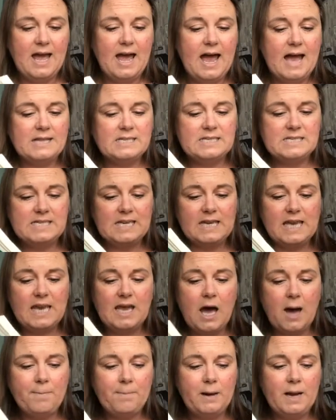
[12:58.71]
and sticking
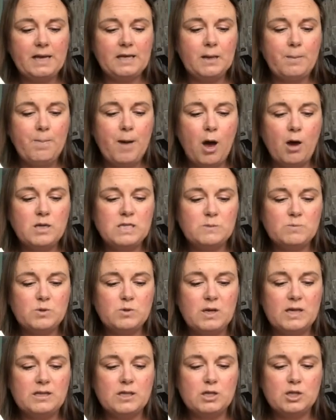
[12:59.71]
up like a post
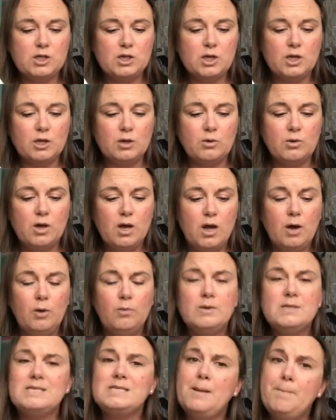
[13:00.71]
between the two
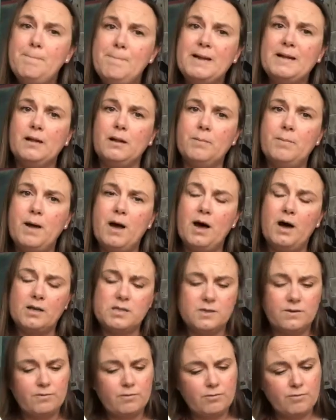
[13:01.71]
was the middle part
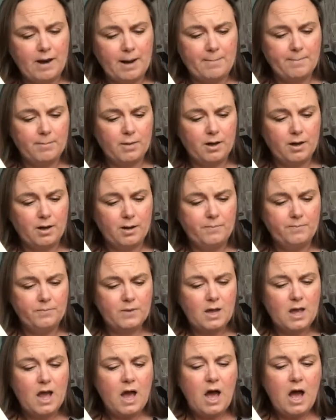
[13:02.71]
of Grandma.
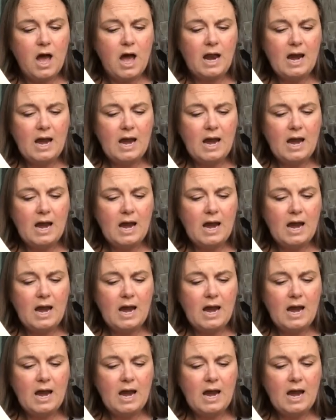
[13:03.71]
Her